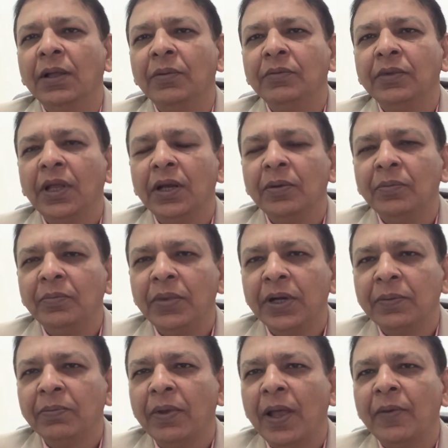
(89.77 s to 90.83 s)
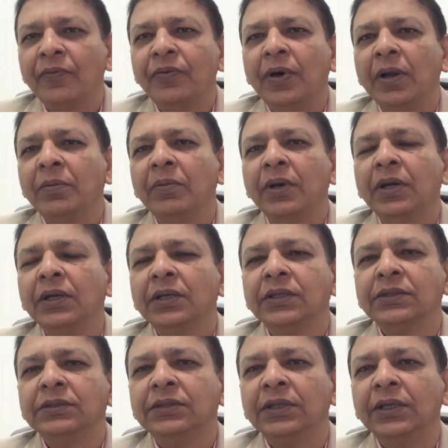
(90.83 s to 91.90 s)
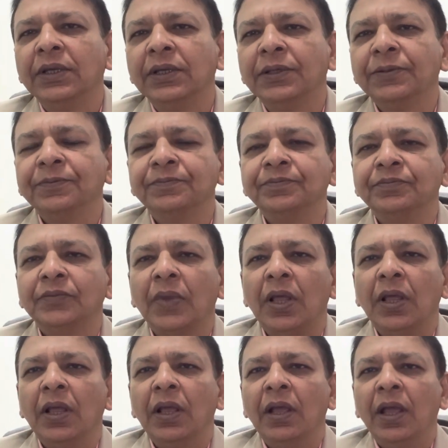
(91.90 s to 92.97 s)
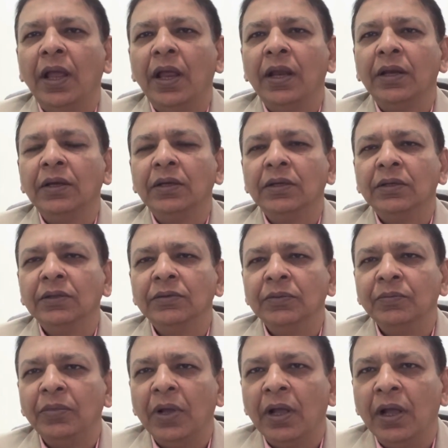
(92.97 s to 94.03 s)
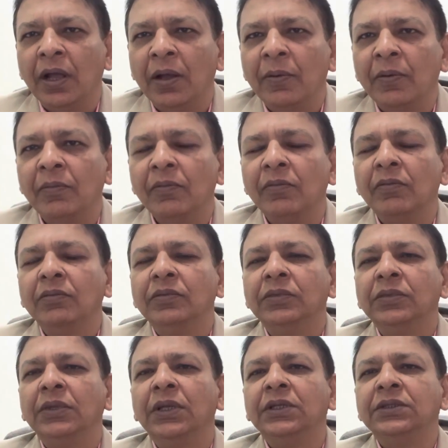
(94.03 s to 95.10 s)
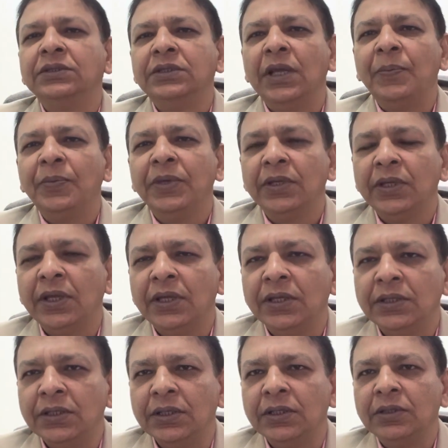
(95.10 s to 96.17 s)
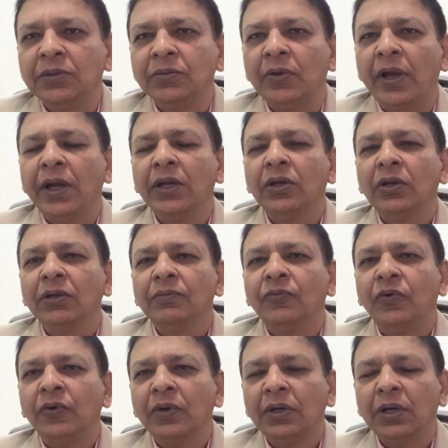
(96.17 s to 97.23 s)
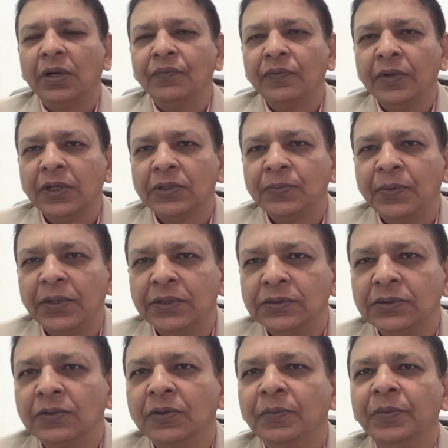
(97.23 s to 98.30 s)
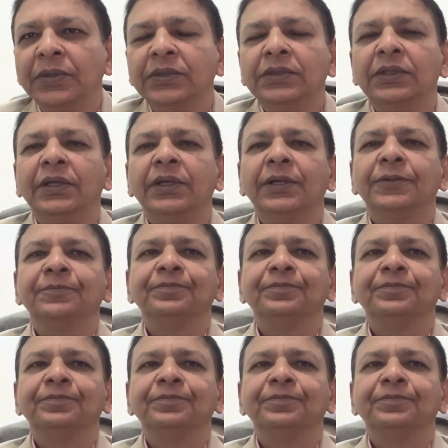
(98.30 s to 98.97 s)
then bitmap format is there, and there's JPEG, Joint Photograph Experts Group is there.